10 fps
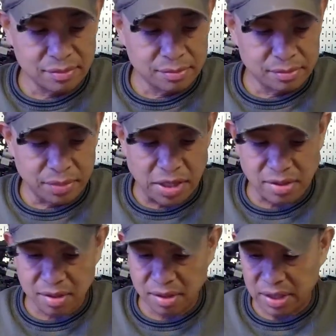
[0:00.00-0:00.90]

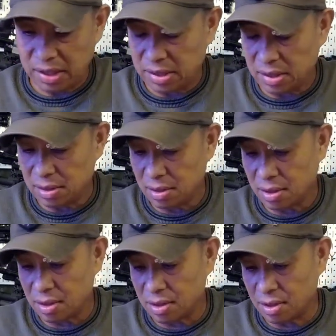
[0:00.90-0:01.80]
basically,
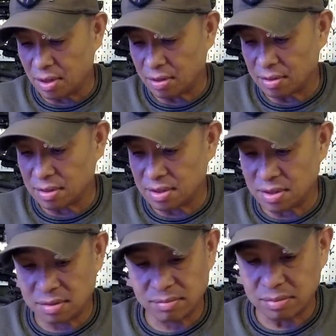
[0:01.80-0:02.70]

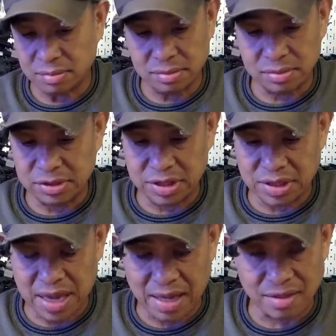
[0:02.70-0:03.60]
this
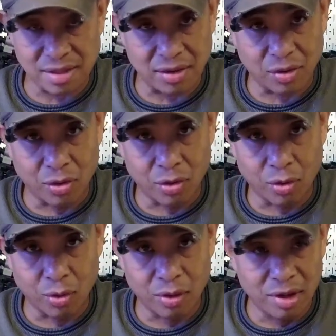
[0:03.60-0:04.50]
just has that
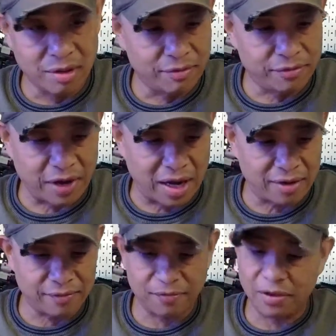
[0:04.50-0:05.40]
whole
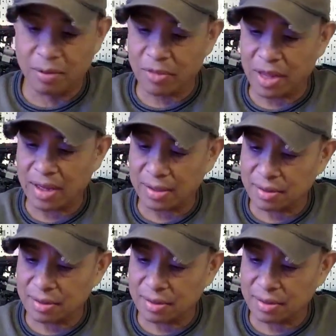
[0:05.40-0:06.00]
vibe from that